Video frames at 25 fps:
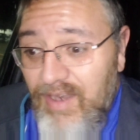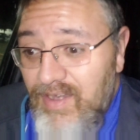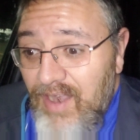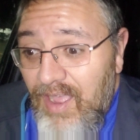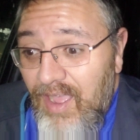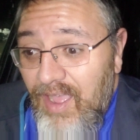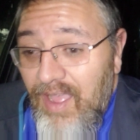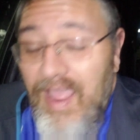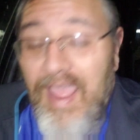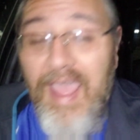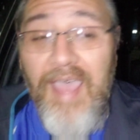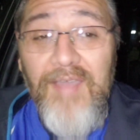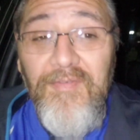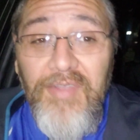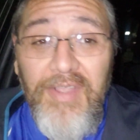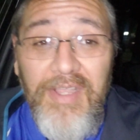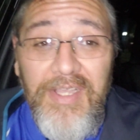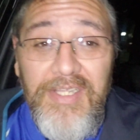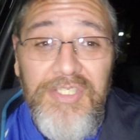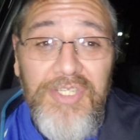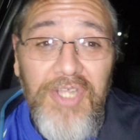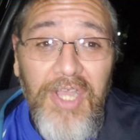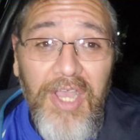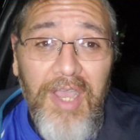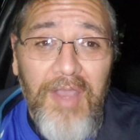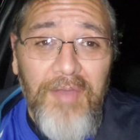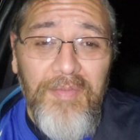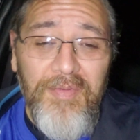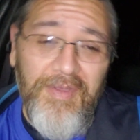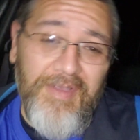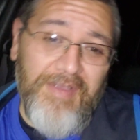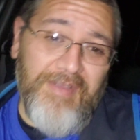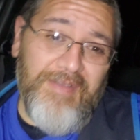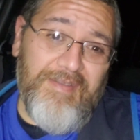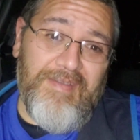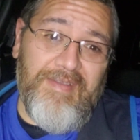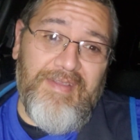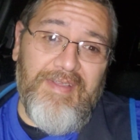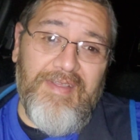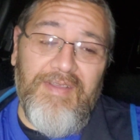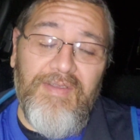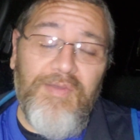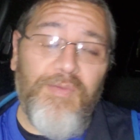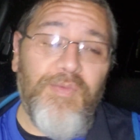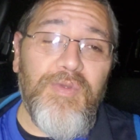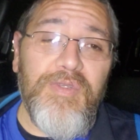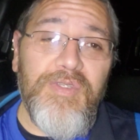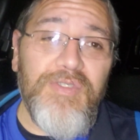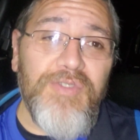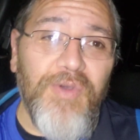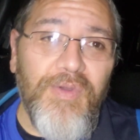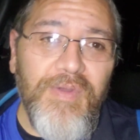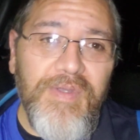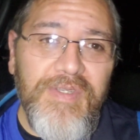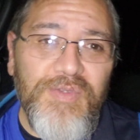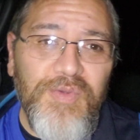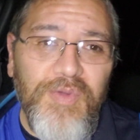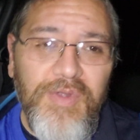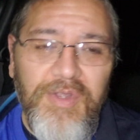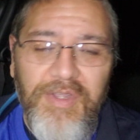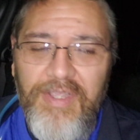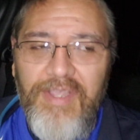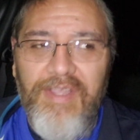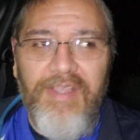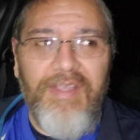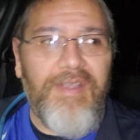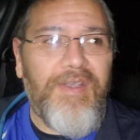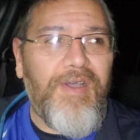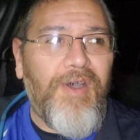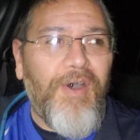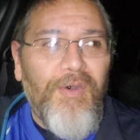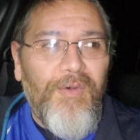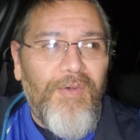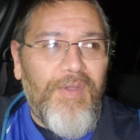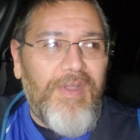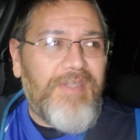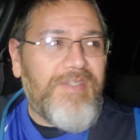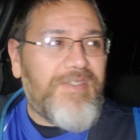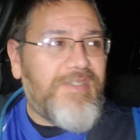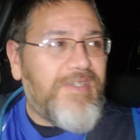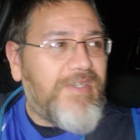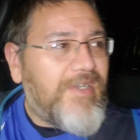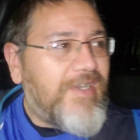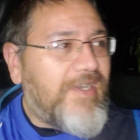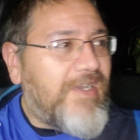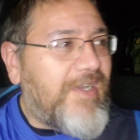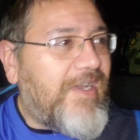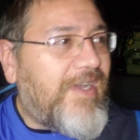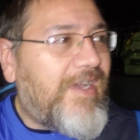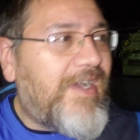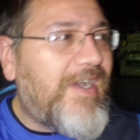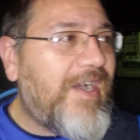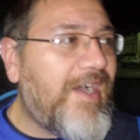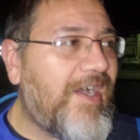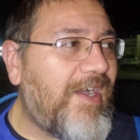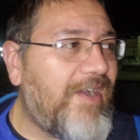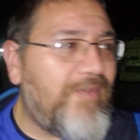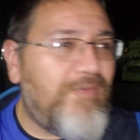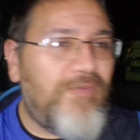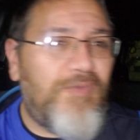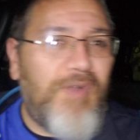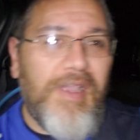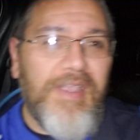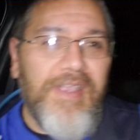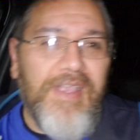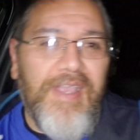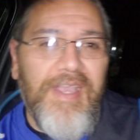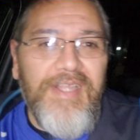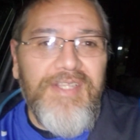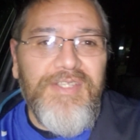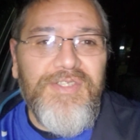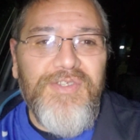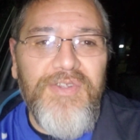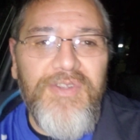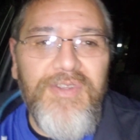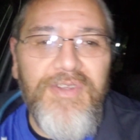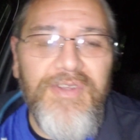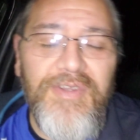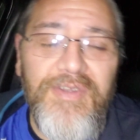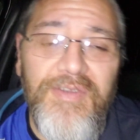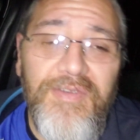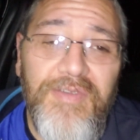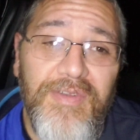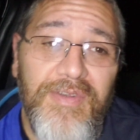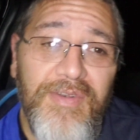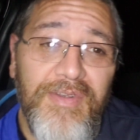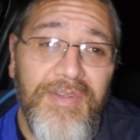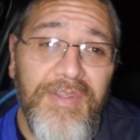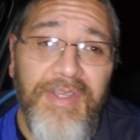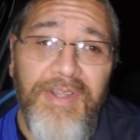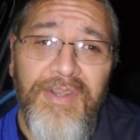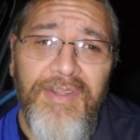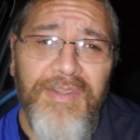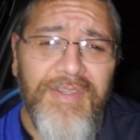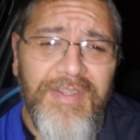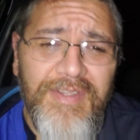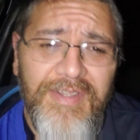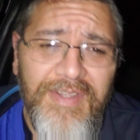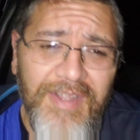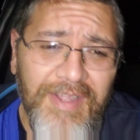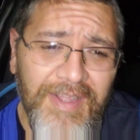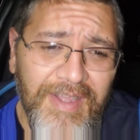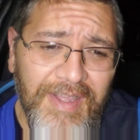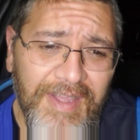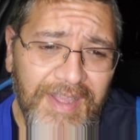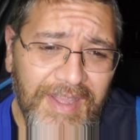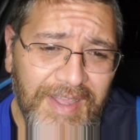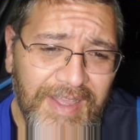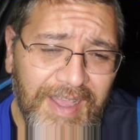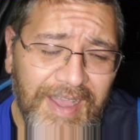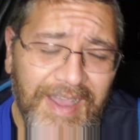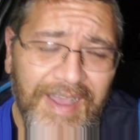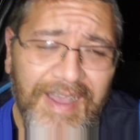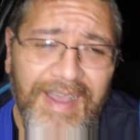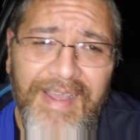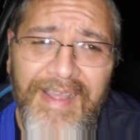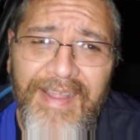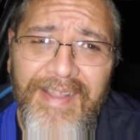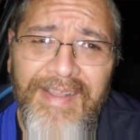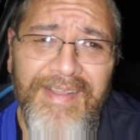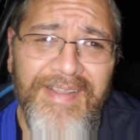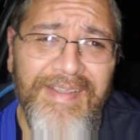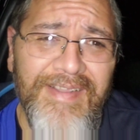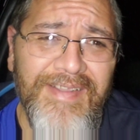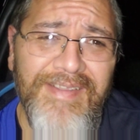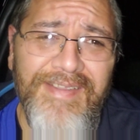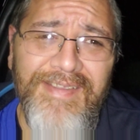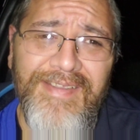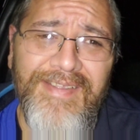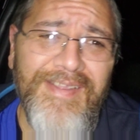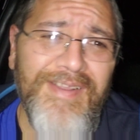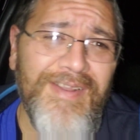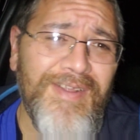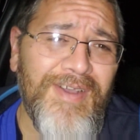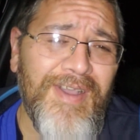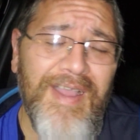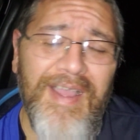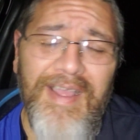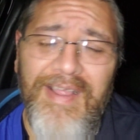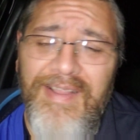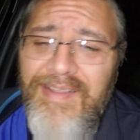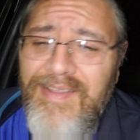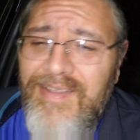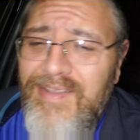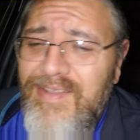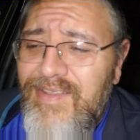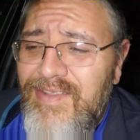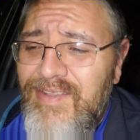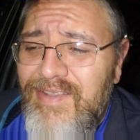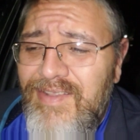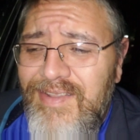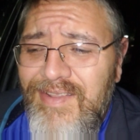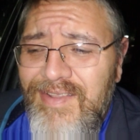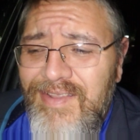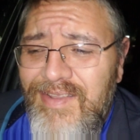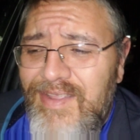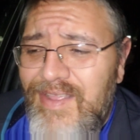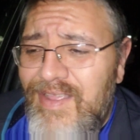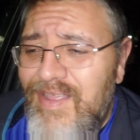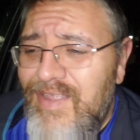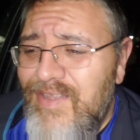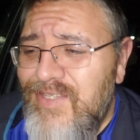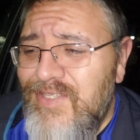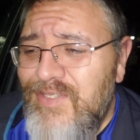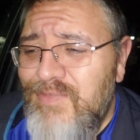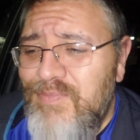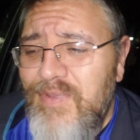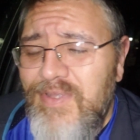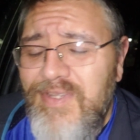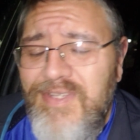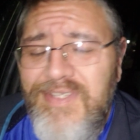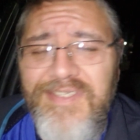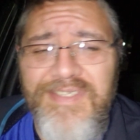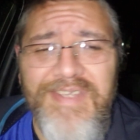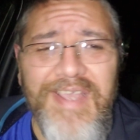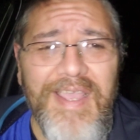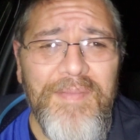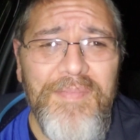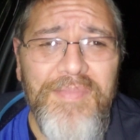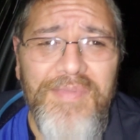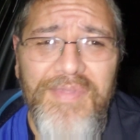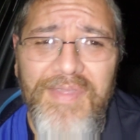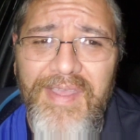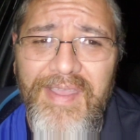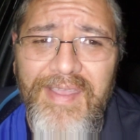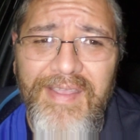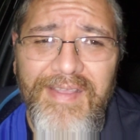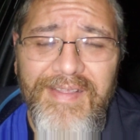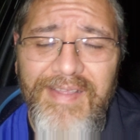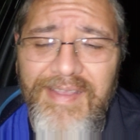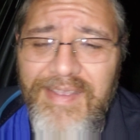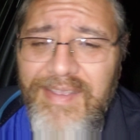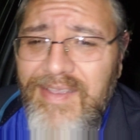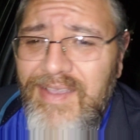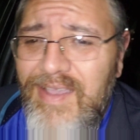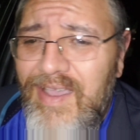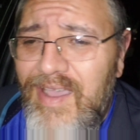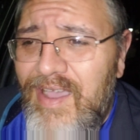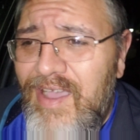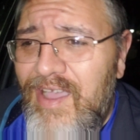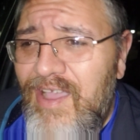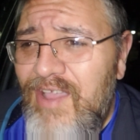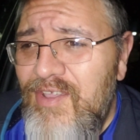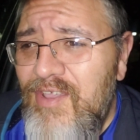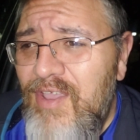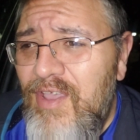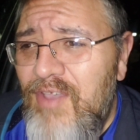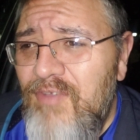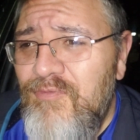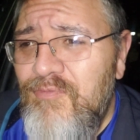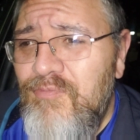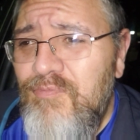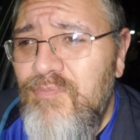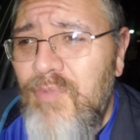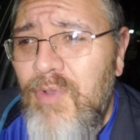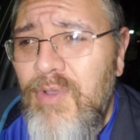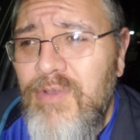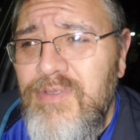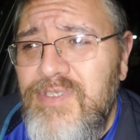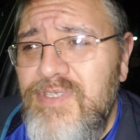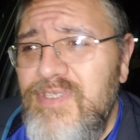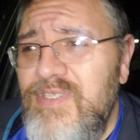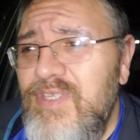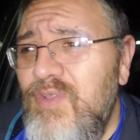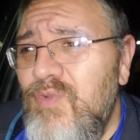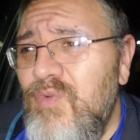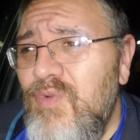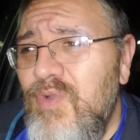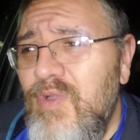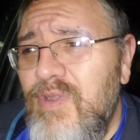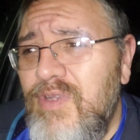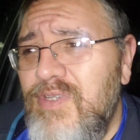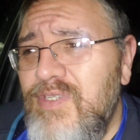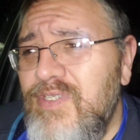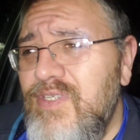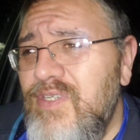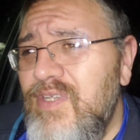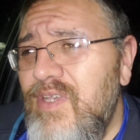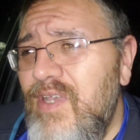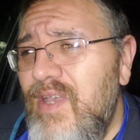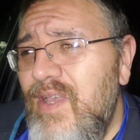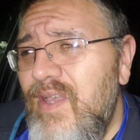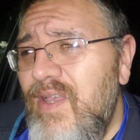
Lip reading: having a job, like, I was always working, always. My kids are little, you know, it's been the same thing. Like, I have mostly worked